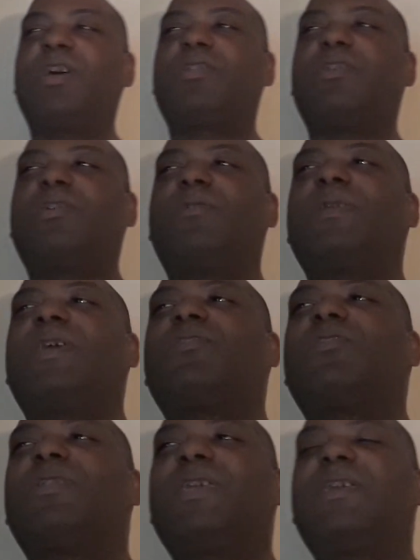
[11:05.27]
The
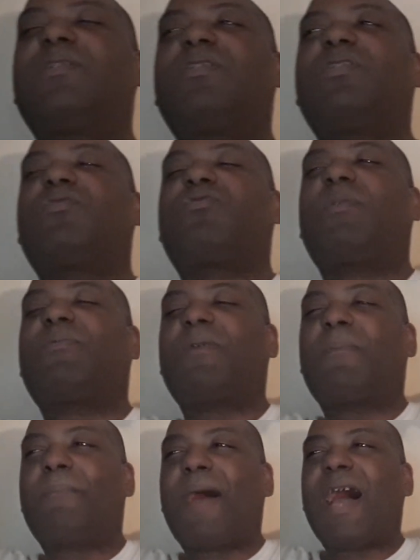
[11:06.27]
donation link is in the
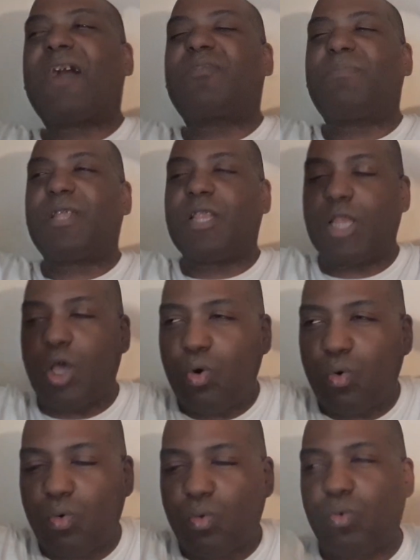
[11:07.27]
description box
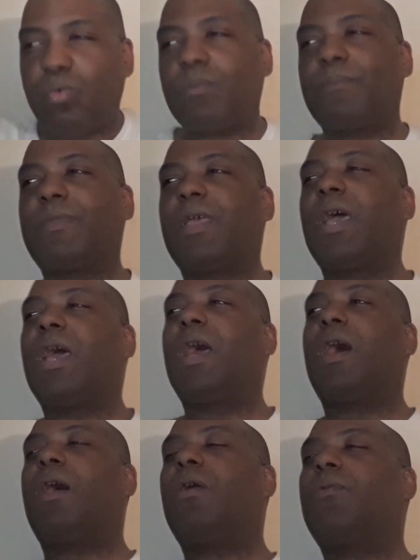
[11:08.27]
below.
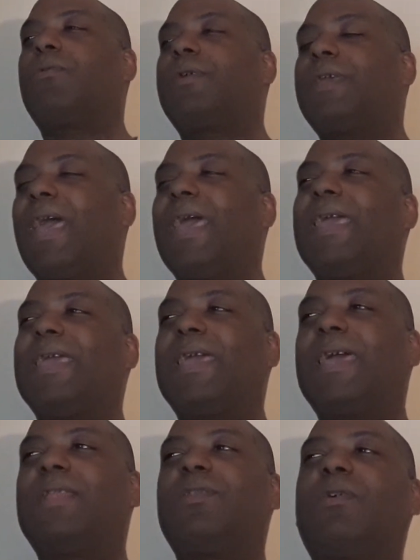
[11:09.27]

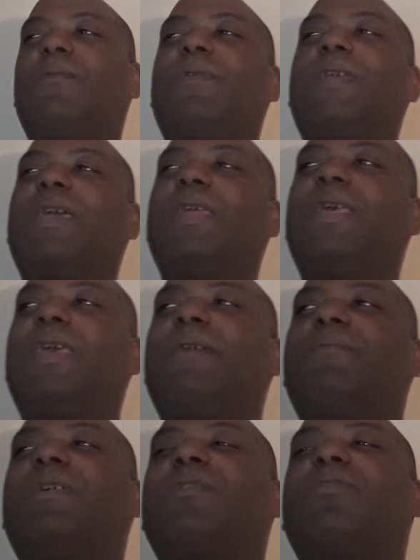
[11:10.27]
Okay, and don't forget,
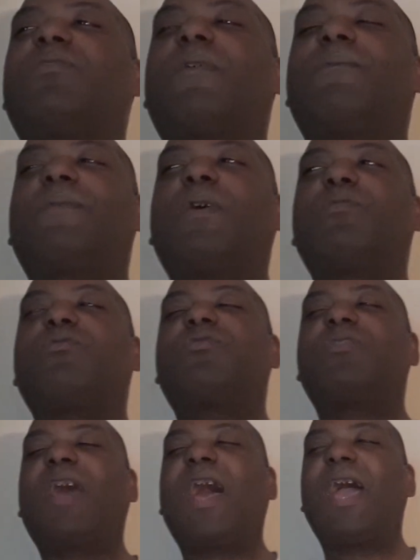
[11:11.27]
if this is your
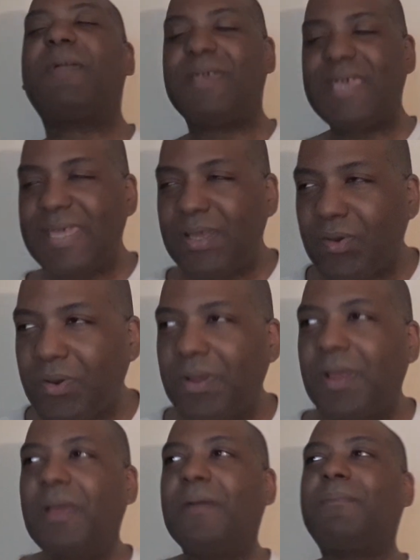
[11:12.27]
first time here,
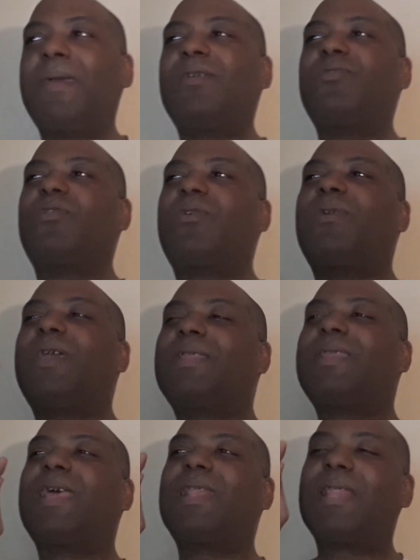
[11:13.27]
make sure you
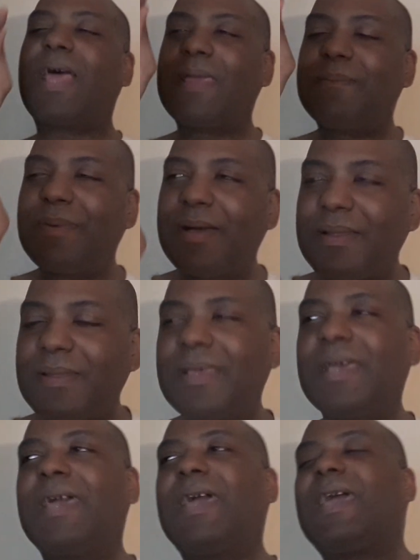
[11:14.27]
hit that like button
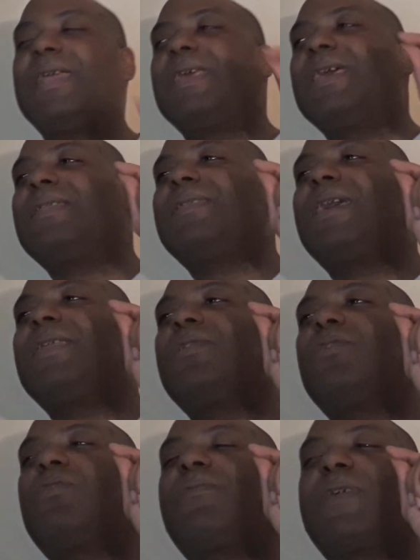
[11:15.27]
and hit that
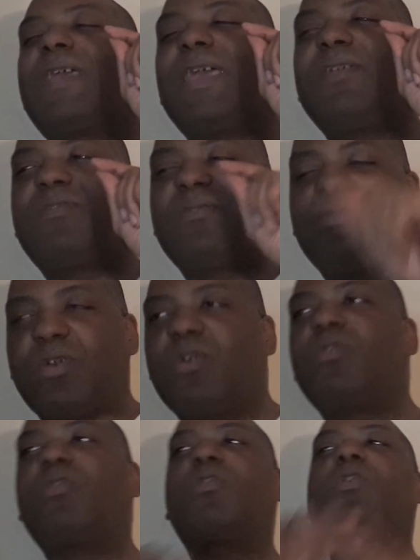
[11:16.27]
notification. Turn
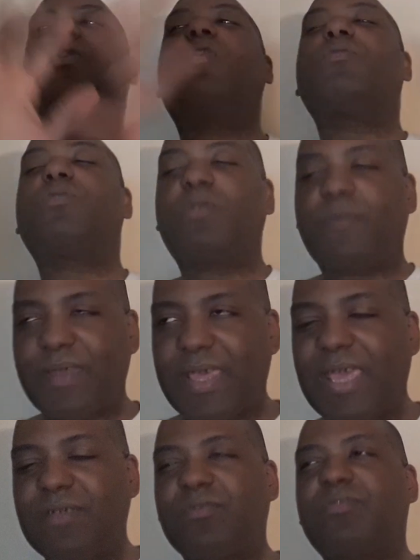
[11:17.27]
on all
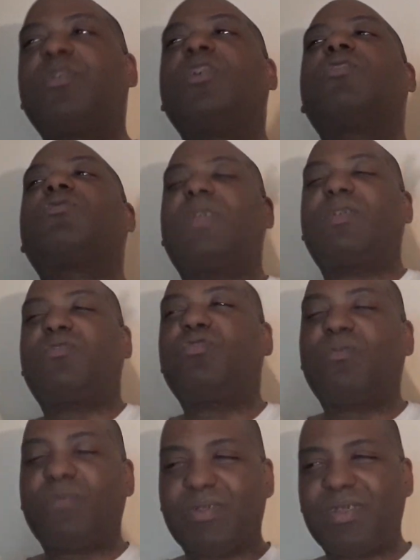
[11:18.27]
notifications so that you
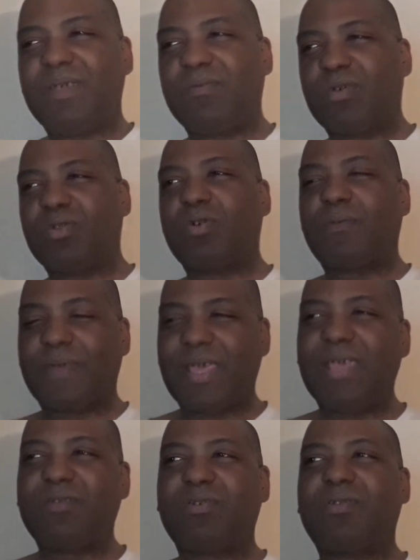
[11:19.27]
can receive your
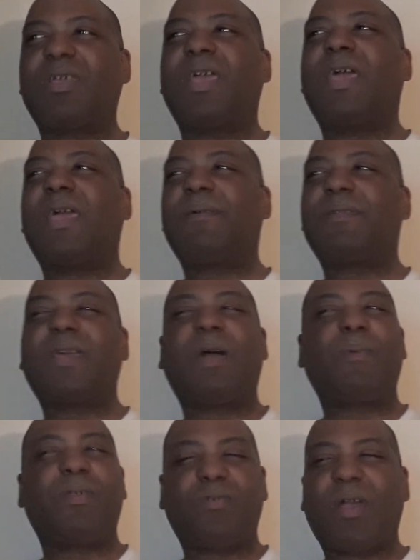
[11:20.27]
notifications every
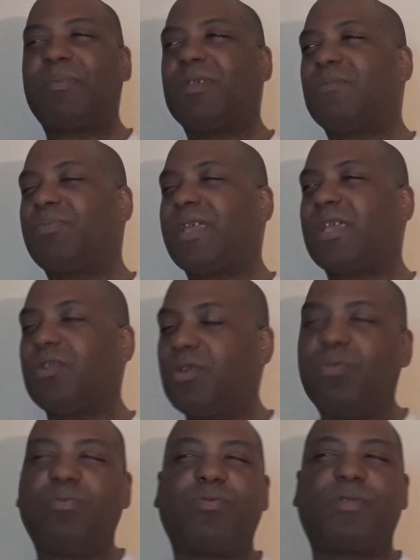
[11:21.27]
time we drop this breaking
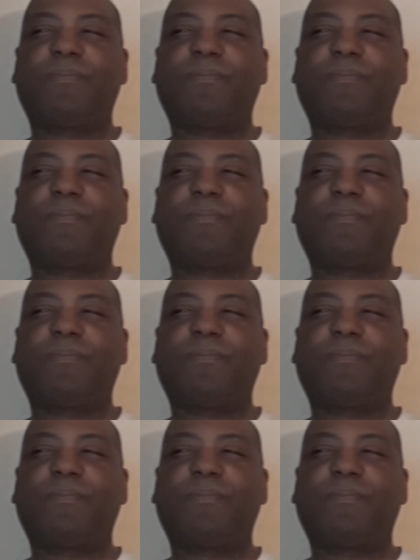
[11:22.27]
news.